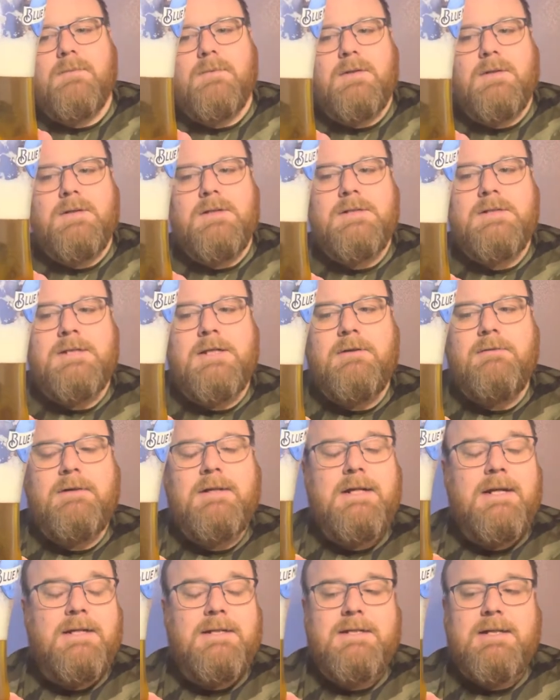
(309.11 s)

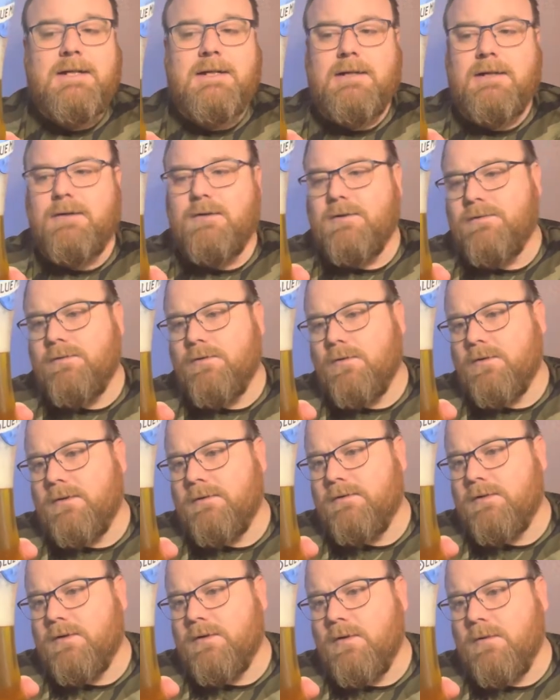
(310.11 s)
Considering they say they use 4
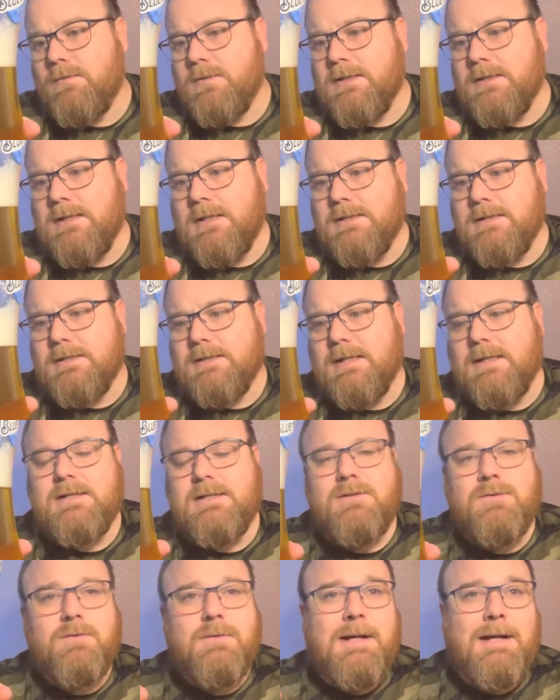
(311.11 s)
different hops, it doesn't
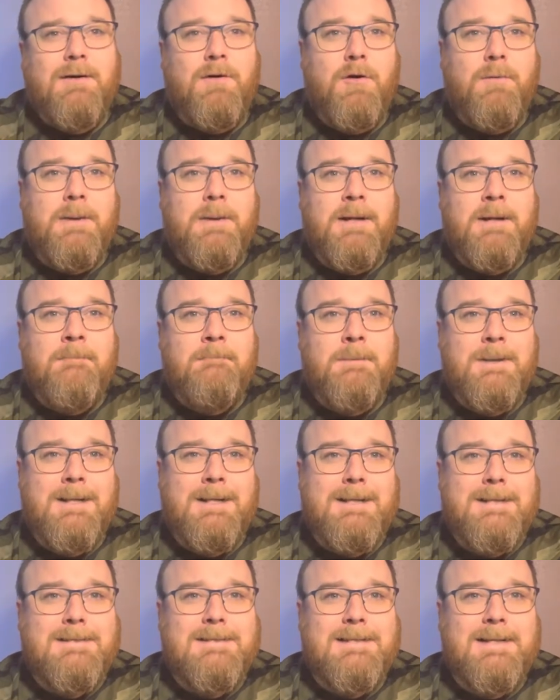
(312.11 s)
taste all that hoppy, but
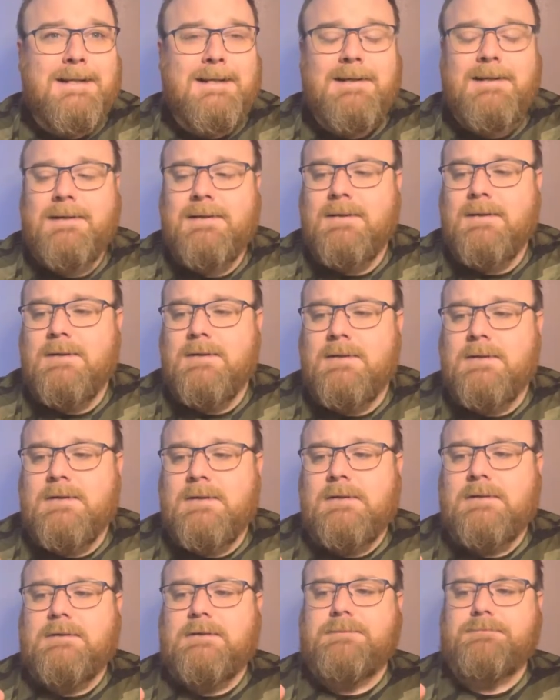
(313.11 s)
it is there.
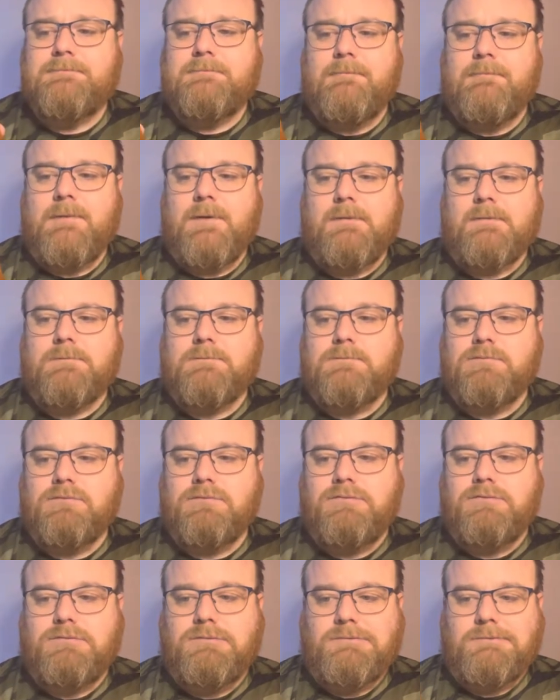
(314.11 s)

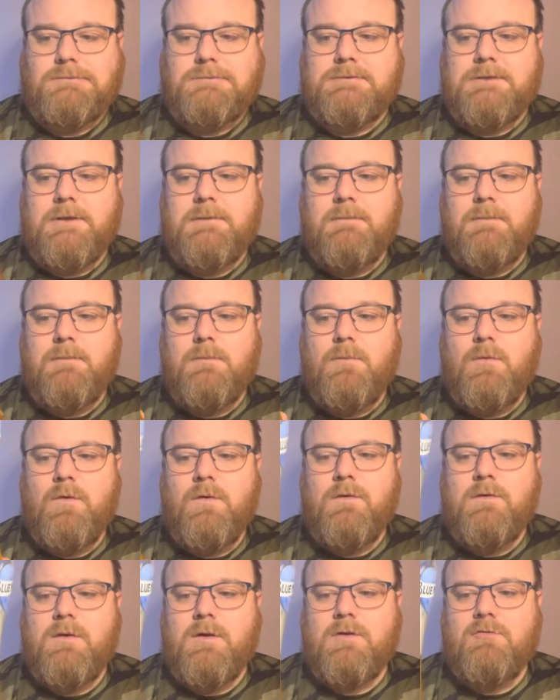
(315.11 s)
More
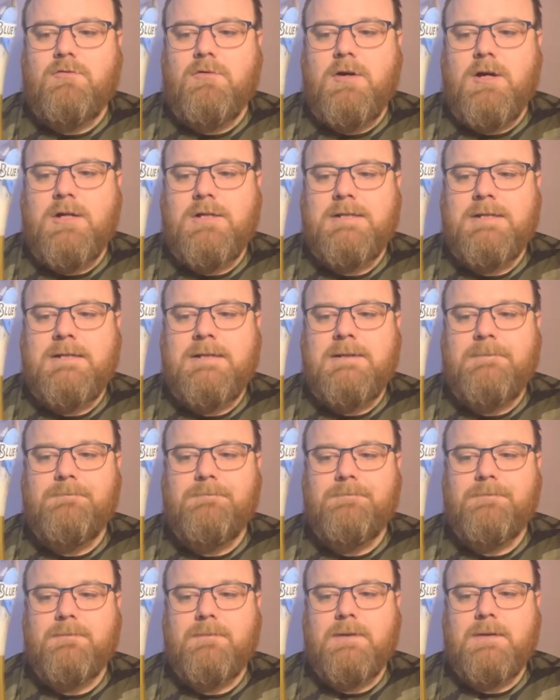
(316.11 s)
a grassy
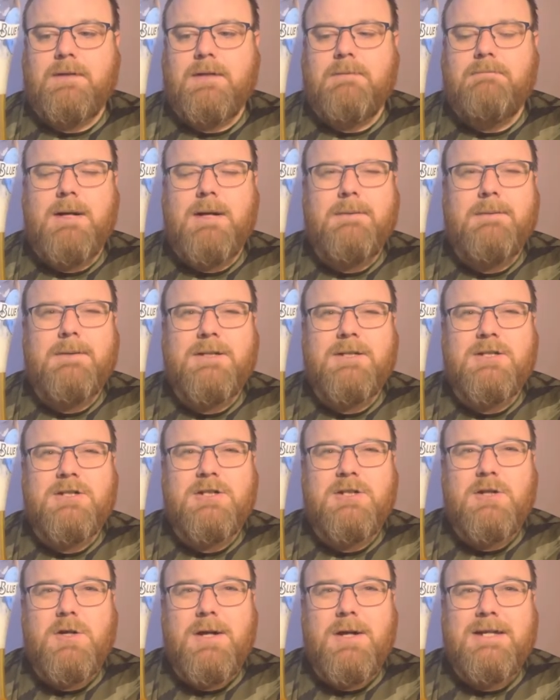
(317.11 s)
and maybe a
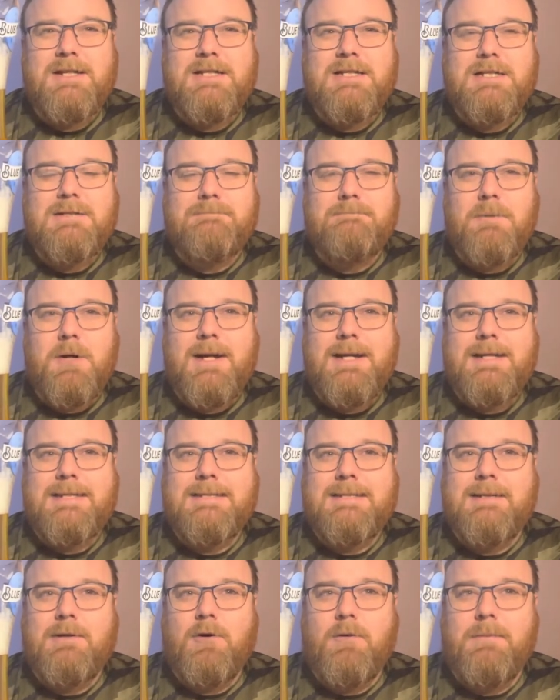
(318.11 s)
slightly
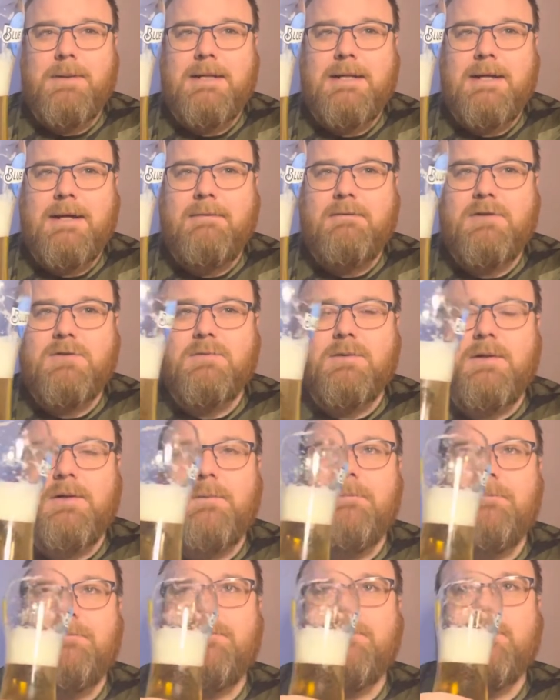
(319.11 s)
spicy hop in there as
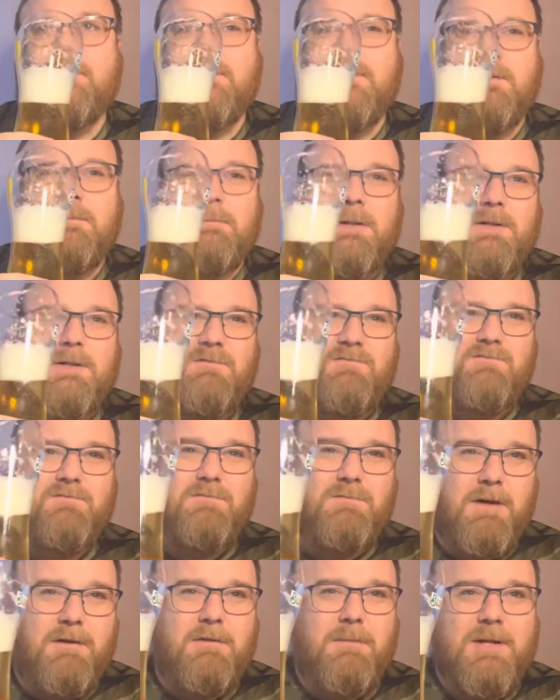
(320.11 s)
well, but it's
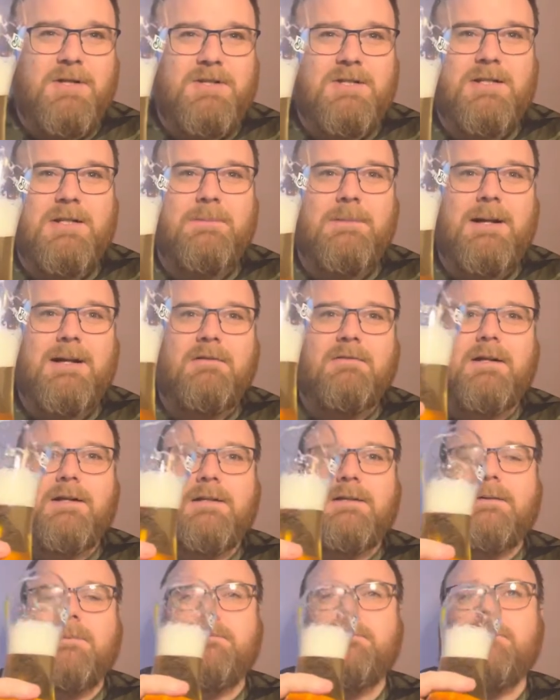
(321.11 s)
very much in the background.